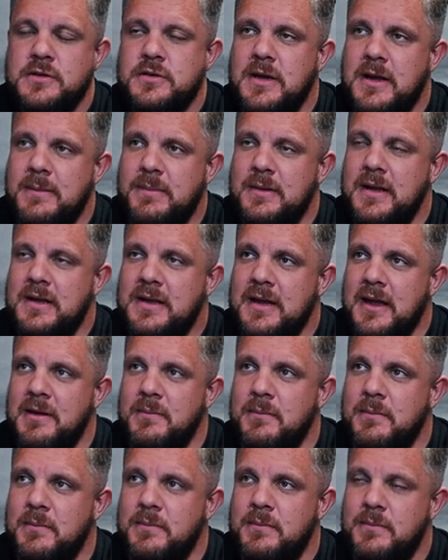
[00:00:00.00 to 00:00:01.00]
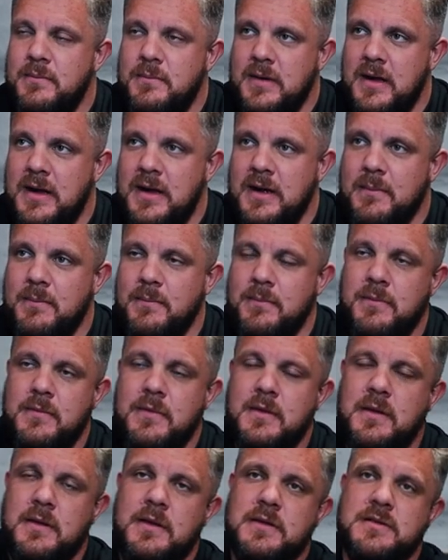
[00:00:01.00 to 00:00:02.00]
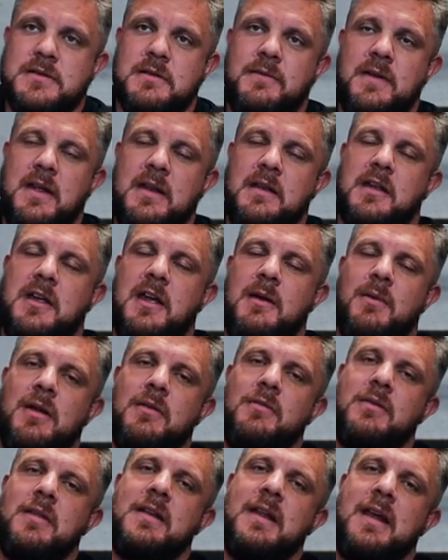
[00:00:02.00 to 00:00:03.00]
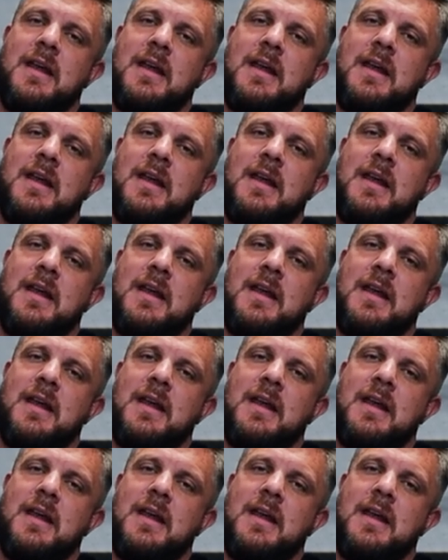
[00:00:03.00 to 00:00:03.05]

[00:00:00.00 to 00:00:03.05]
So yeah, by the time this event came around, the